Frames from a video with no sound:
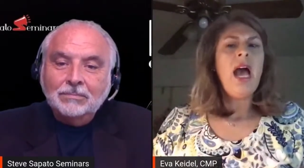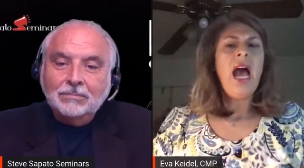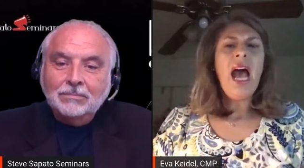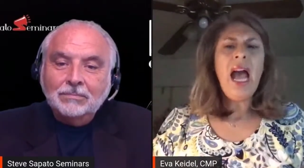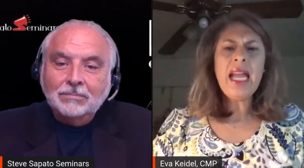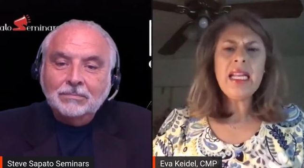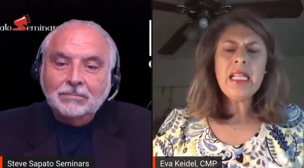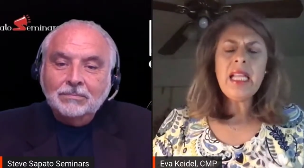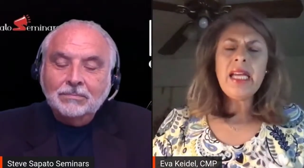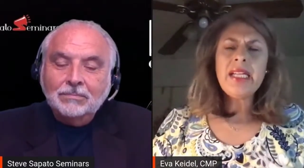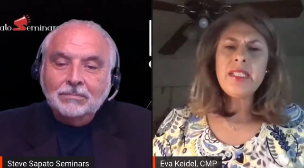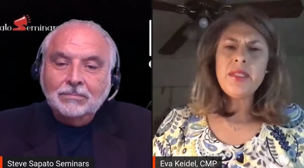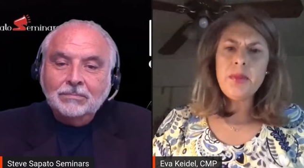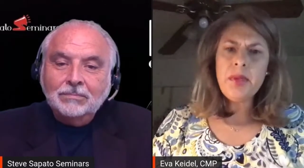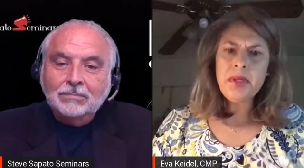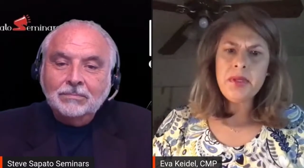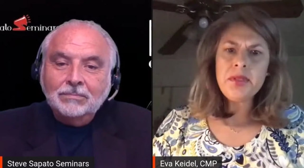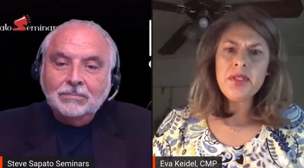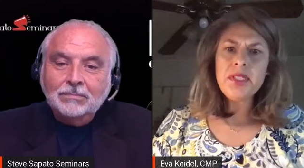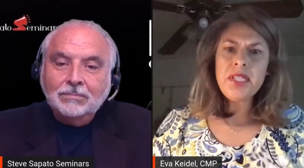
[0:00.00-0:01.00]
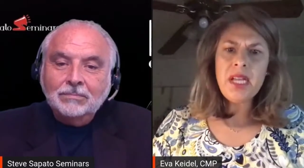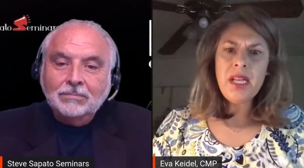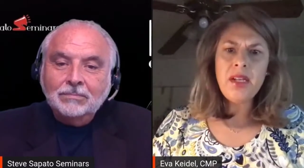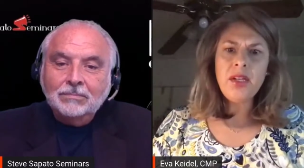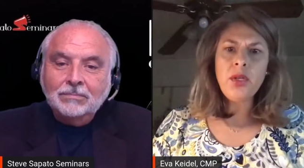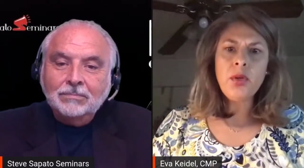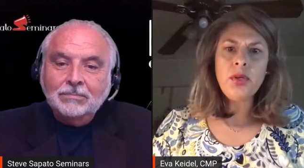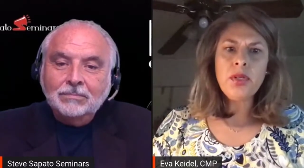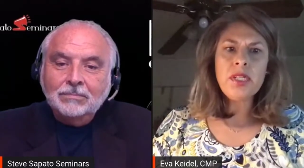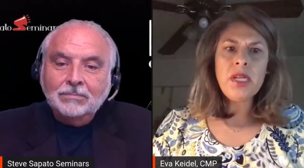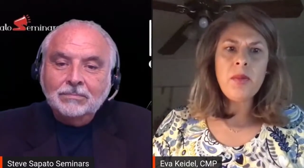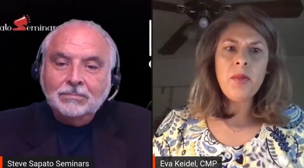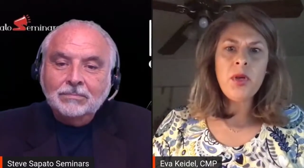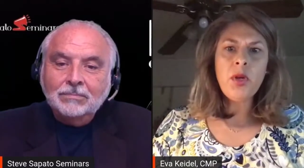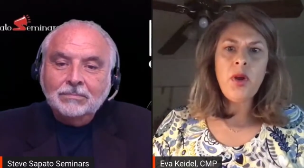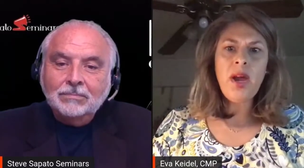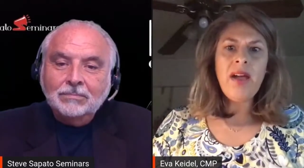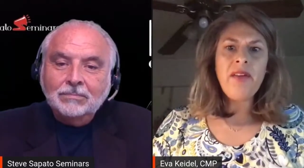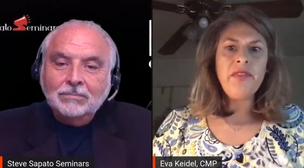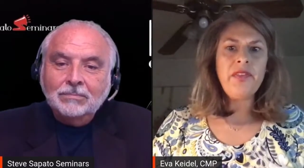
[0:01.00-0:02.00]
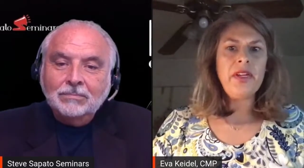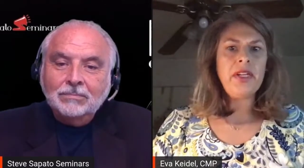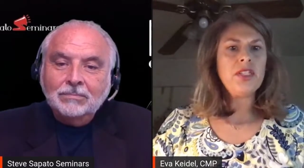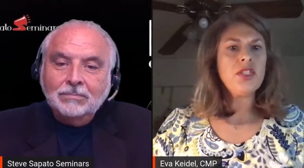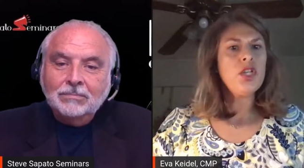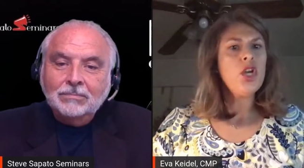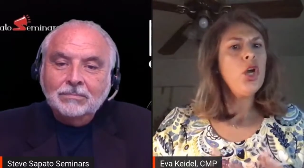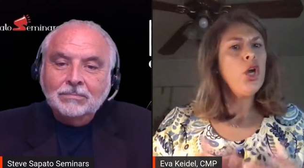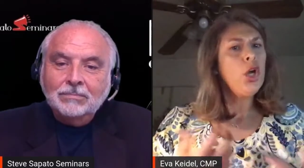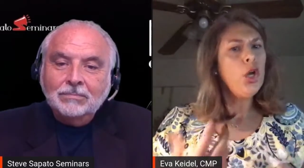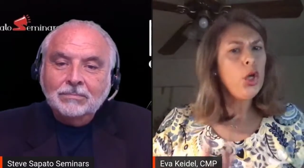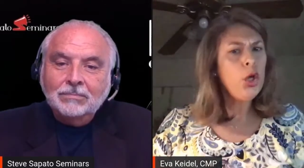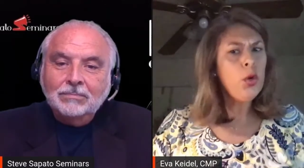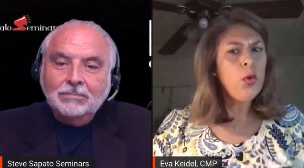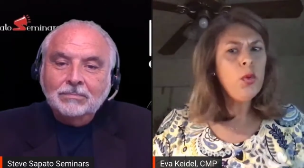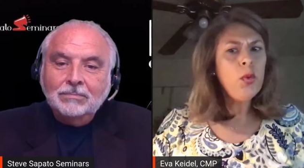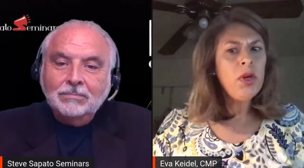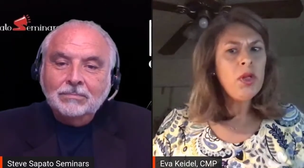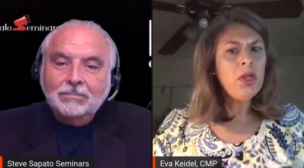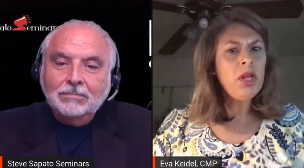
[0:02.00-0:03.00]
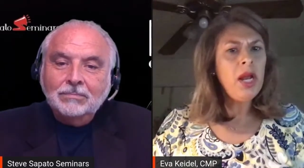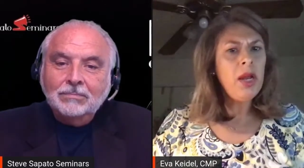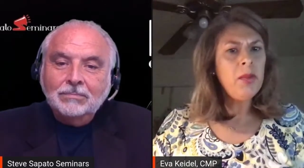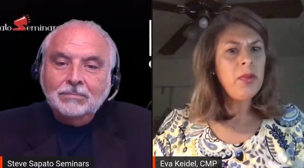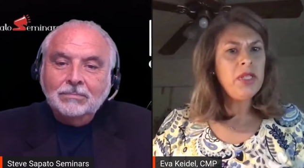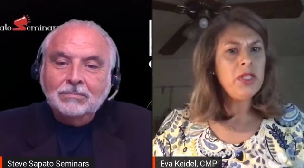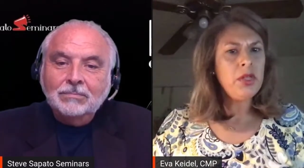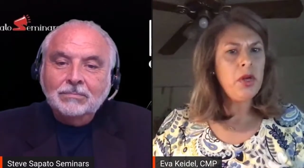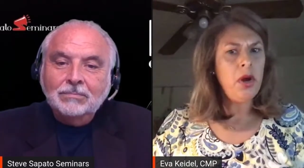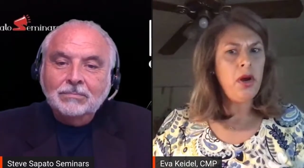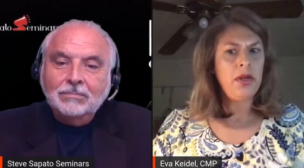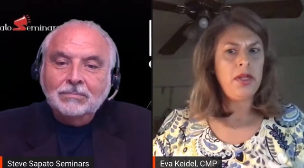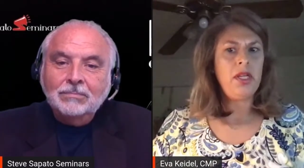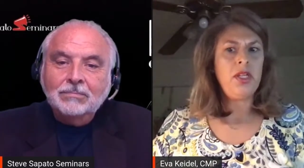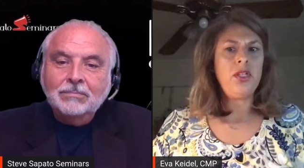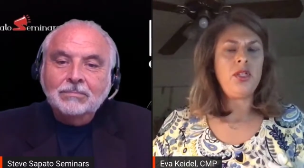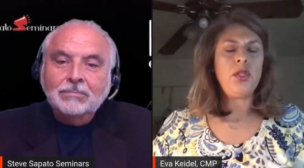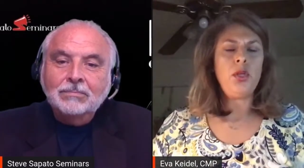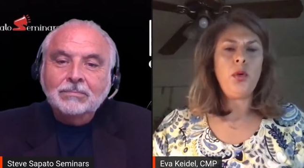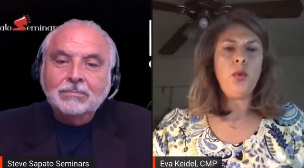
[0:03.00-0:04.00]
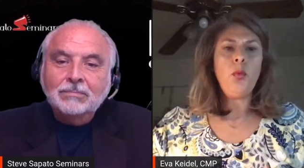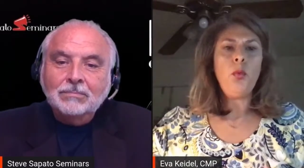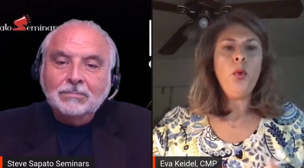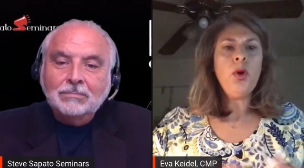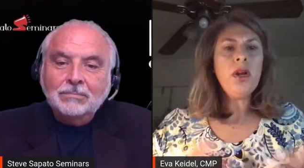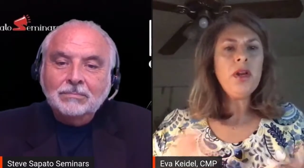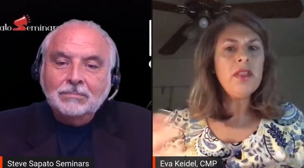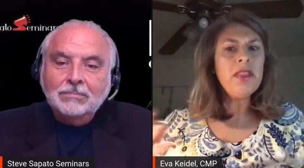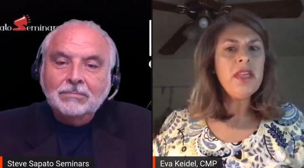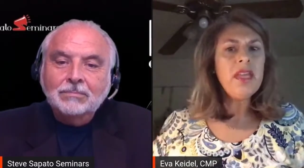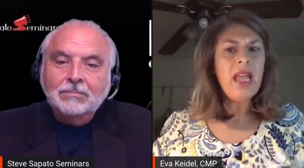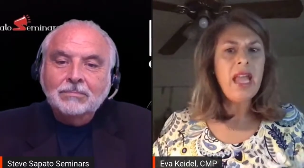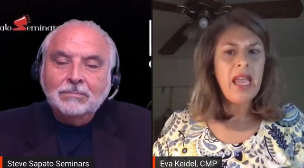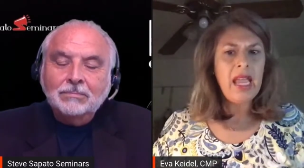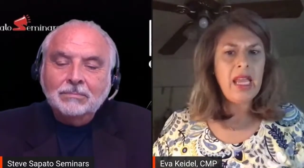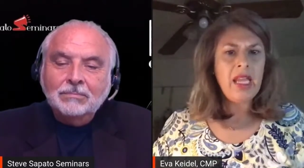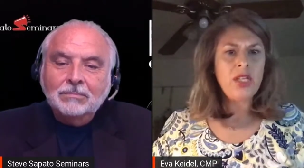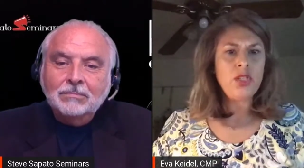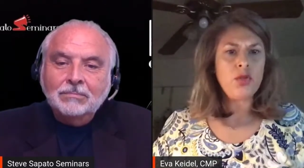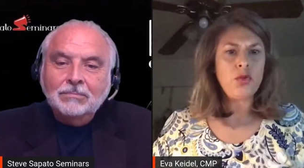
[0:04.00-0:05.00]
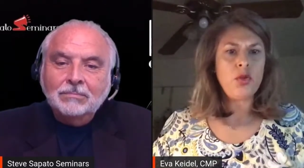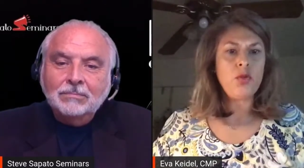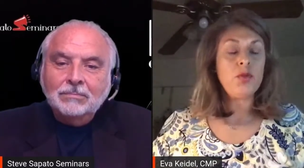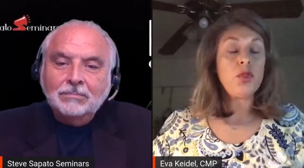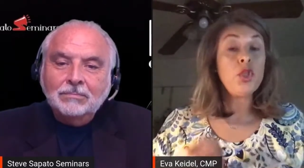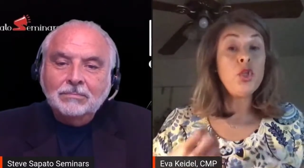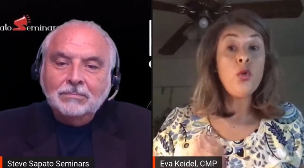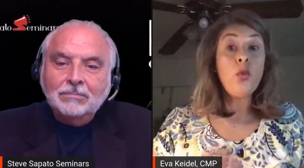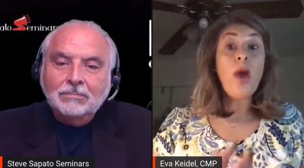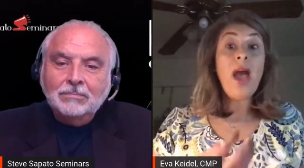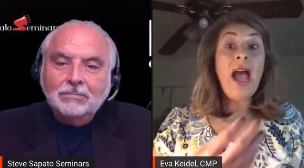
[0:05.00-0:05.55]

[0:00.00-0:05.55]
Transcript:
Speaker 1: I'd like to understand your demographics. Who will I be talking to? What are the age groups? You